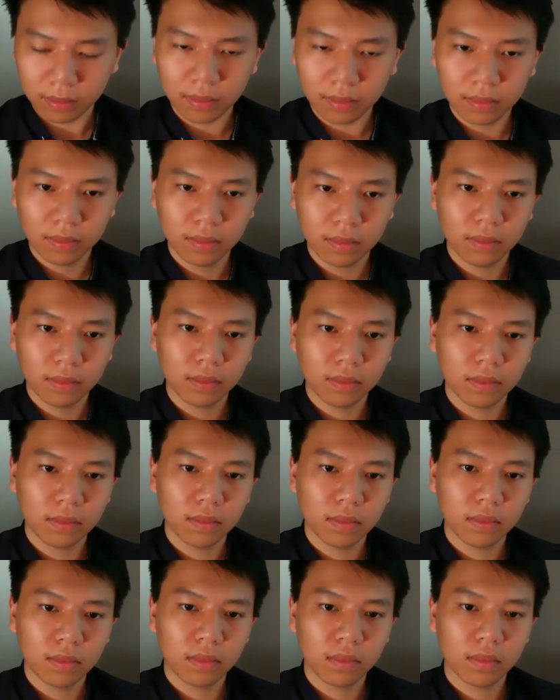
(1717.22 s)

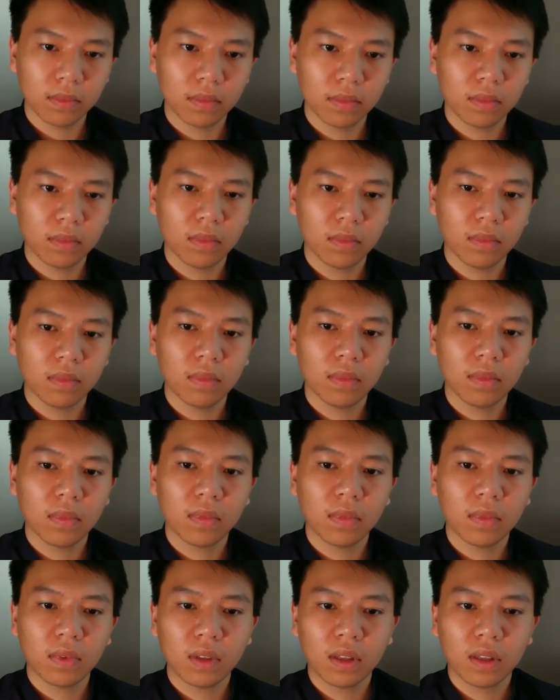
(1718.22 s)
Nothing is said.